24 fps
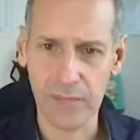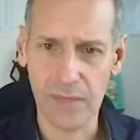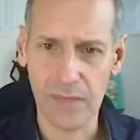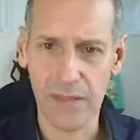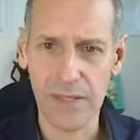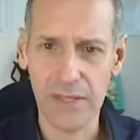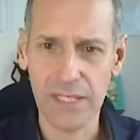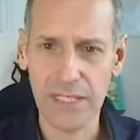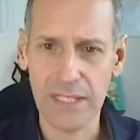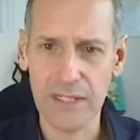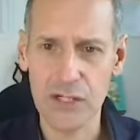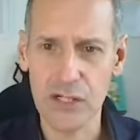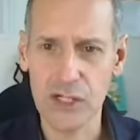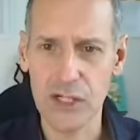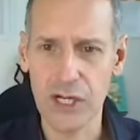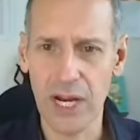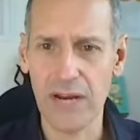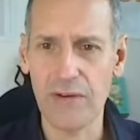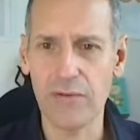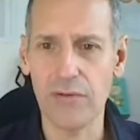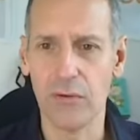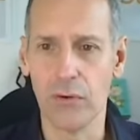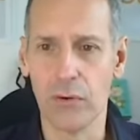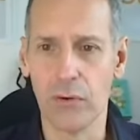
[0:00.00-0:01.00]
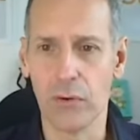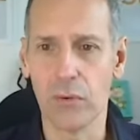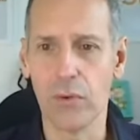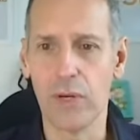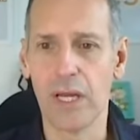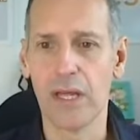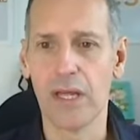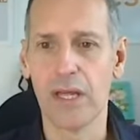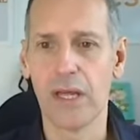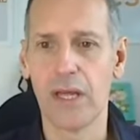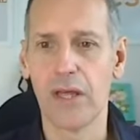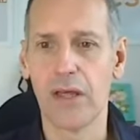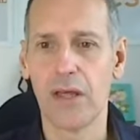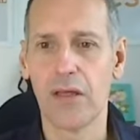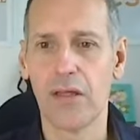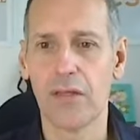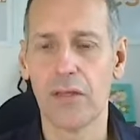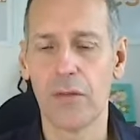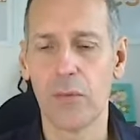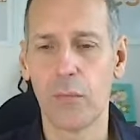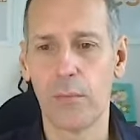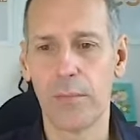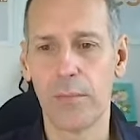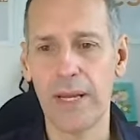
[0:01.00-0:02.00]
that in general,
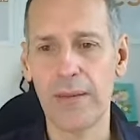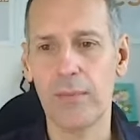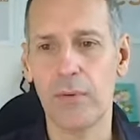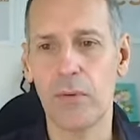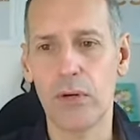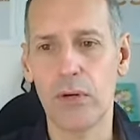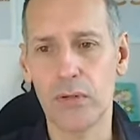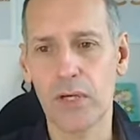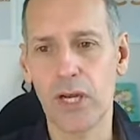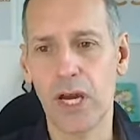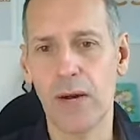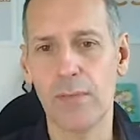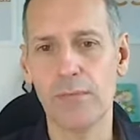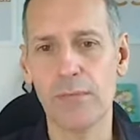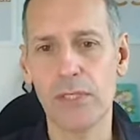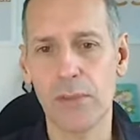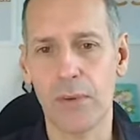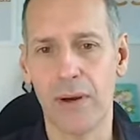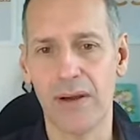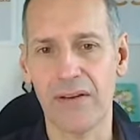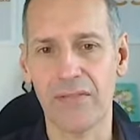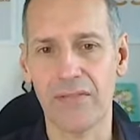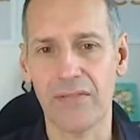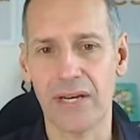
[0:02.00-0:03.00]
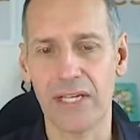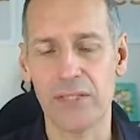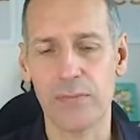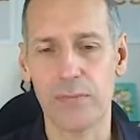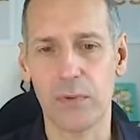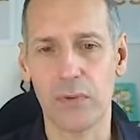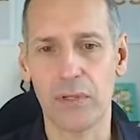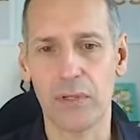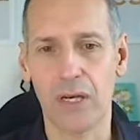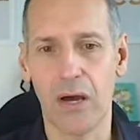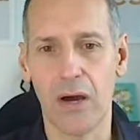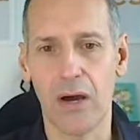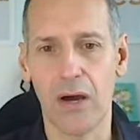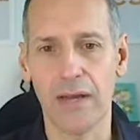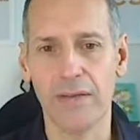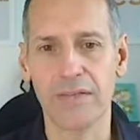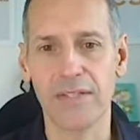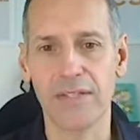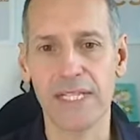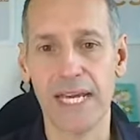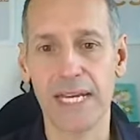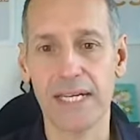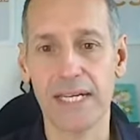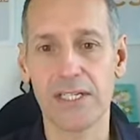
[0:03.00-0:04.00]
the people who come to our Facebook Live
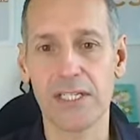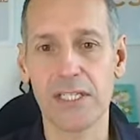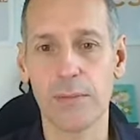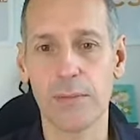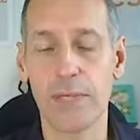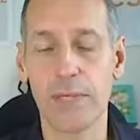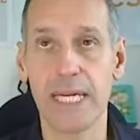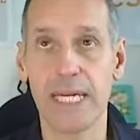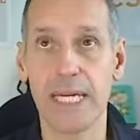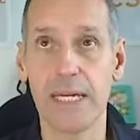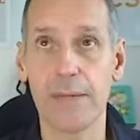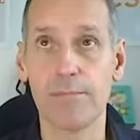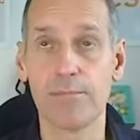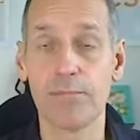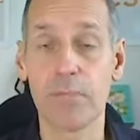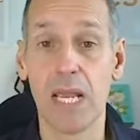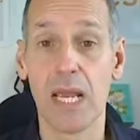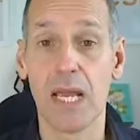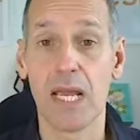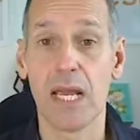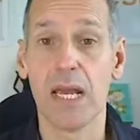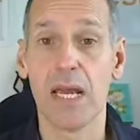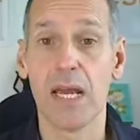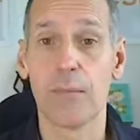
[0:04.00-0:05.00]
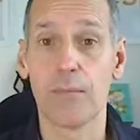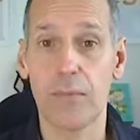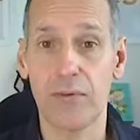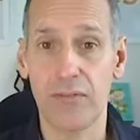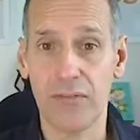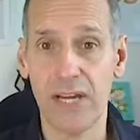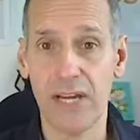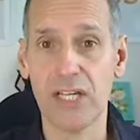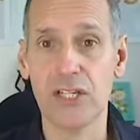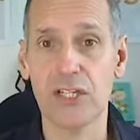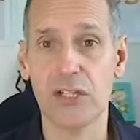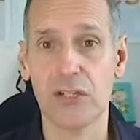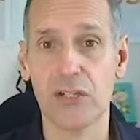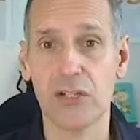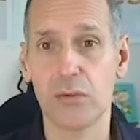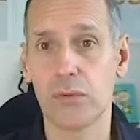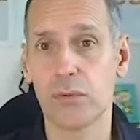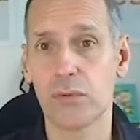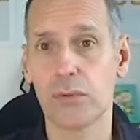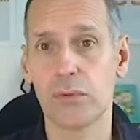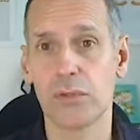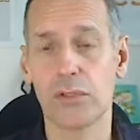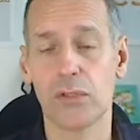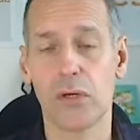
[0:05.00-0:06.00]
tend to be
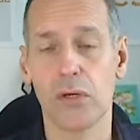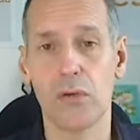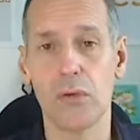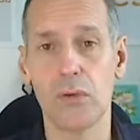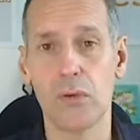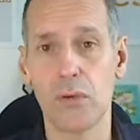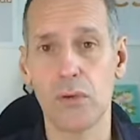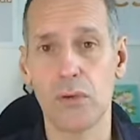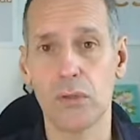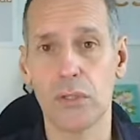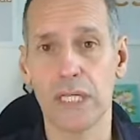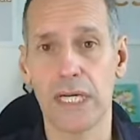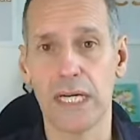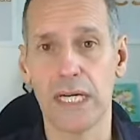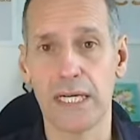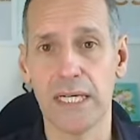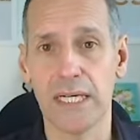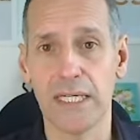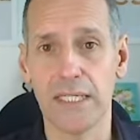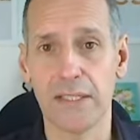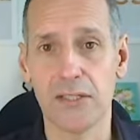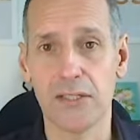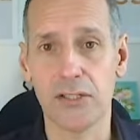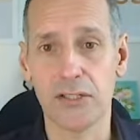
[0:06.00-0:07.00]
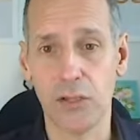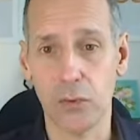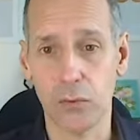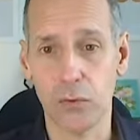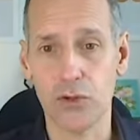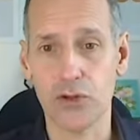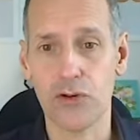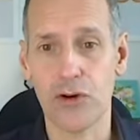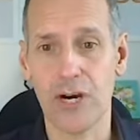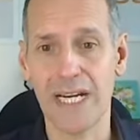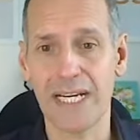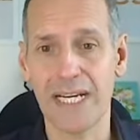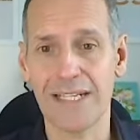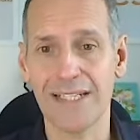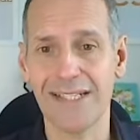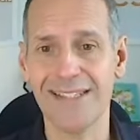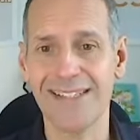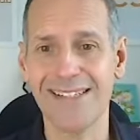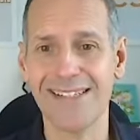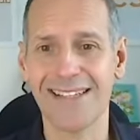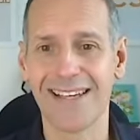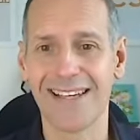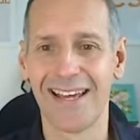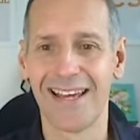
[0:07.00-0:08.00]
professionals or sole
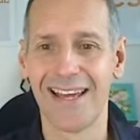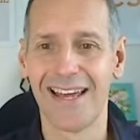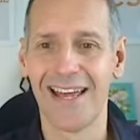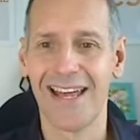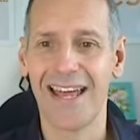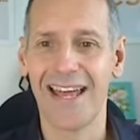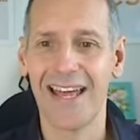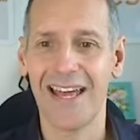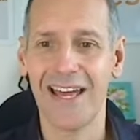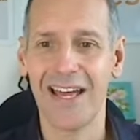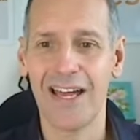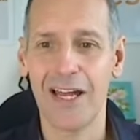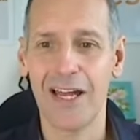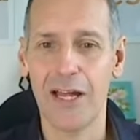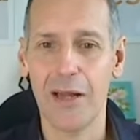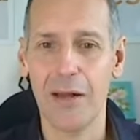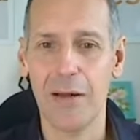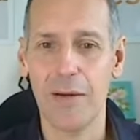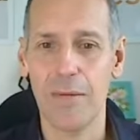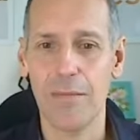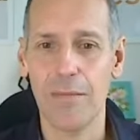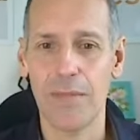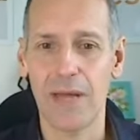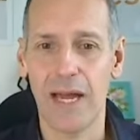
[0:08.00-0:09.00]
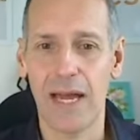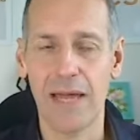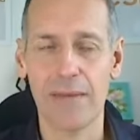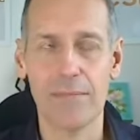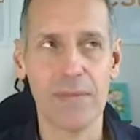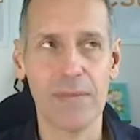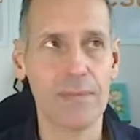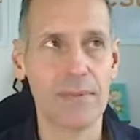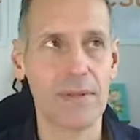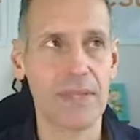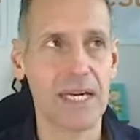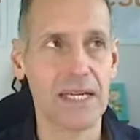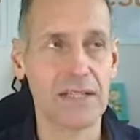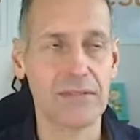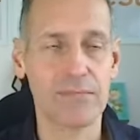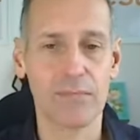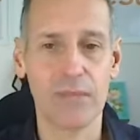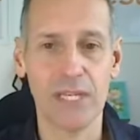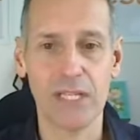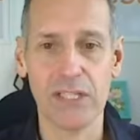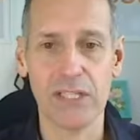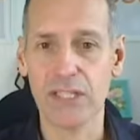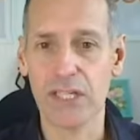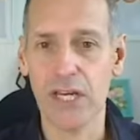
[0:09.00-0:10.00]
traders, and maybe
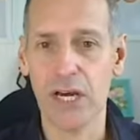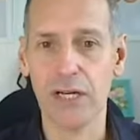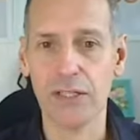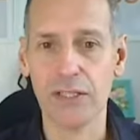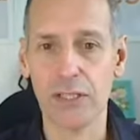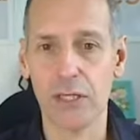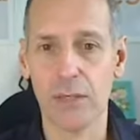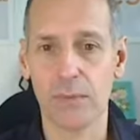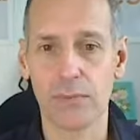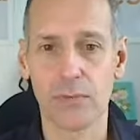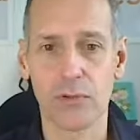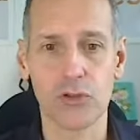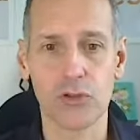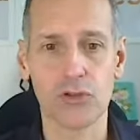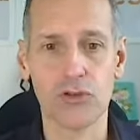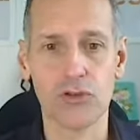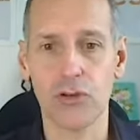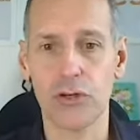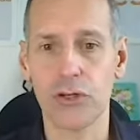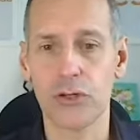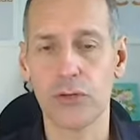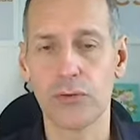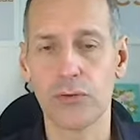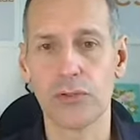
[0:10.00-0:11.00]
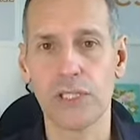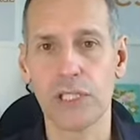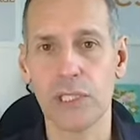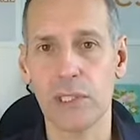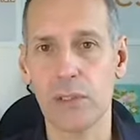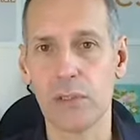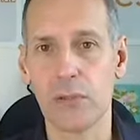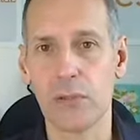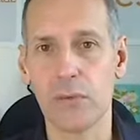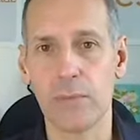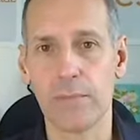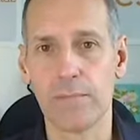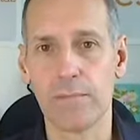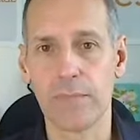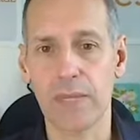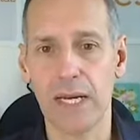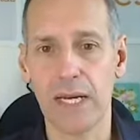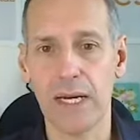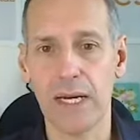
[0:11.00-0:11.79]
they're startups through to